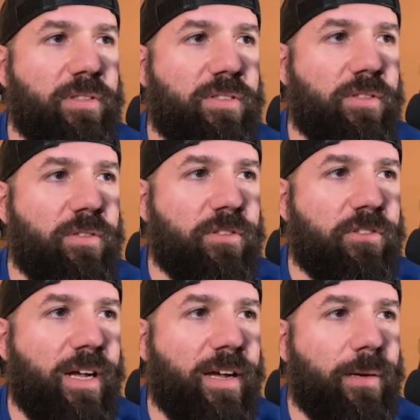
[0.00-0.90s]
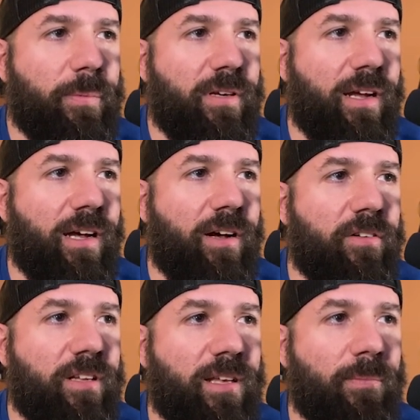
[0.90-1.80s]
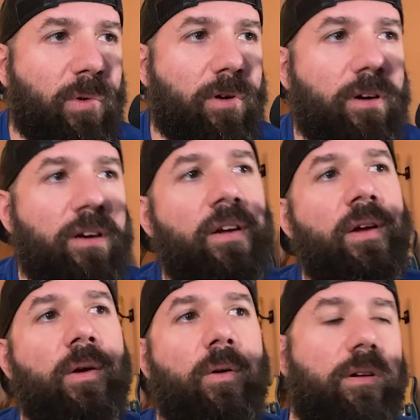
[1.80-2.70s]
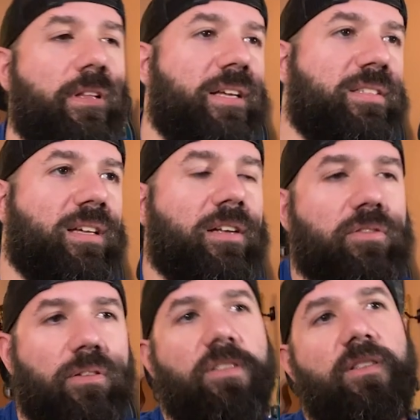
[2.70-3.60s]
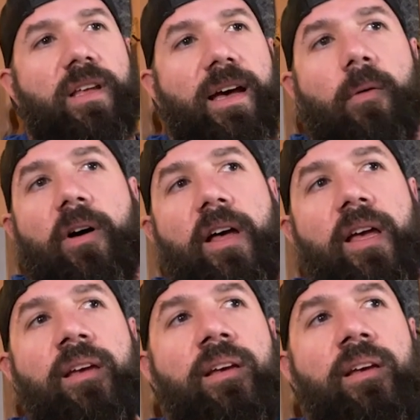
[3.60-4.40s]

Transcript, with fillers: So you can drag up and down and get more or less saturation that way.